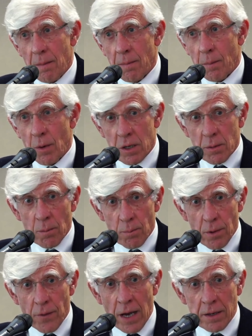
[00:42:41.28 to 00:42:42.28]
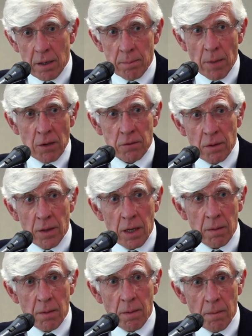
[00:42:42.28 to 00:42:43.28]
which provided most of the
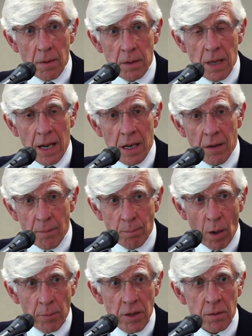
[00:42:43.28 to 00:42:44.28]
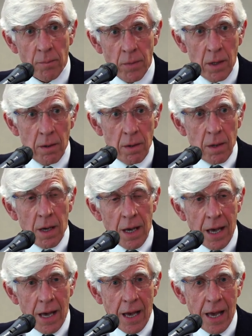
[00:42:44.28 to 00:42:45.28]
9/11 bombers,
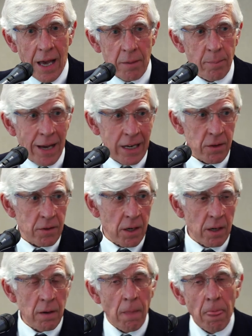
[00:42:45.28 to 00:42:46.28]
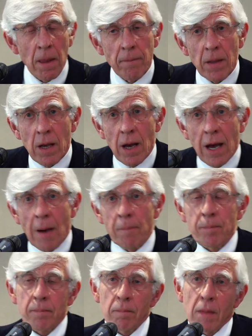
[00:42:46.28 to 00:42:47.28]
and Pakistan.
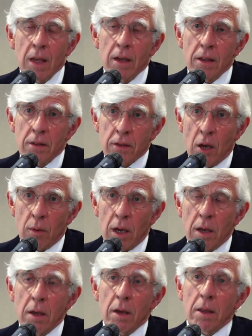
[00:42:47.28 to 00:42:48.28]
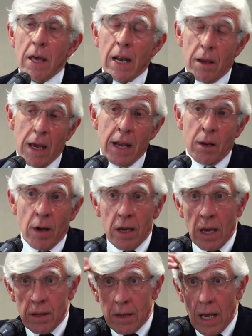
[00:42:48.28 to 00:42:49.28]
So anyway,
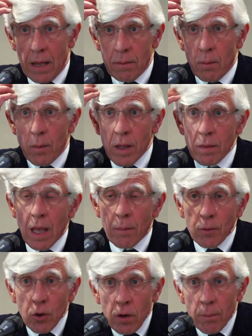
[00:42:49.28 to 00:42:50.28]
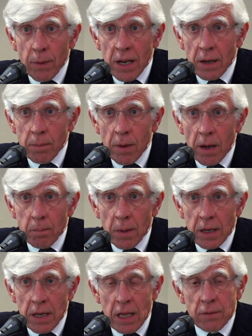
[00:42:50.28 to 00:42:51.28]
there could have been a
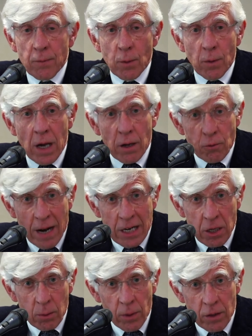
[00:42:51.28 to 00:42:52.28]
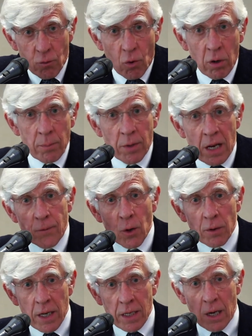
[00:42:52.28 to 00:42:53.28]
case for a gradual withdrawing, but if
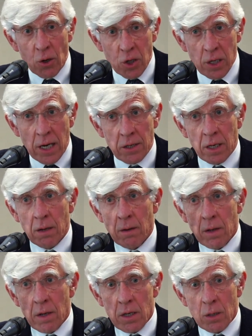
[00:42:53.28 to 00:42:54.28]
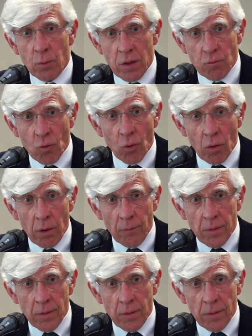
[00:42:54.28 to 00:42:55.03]
you're negotiating to withdraw,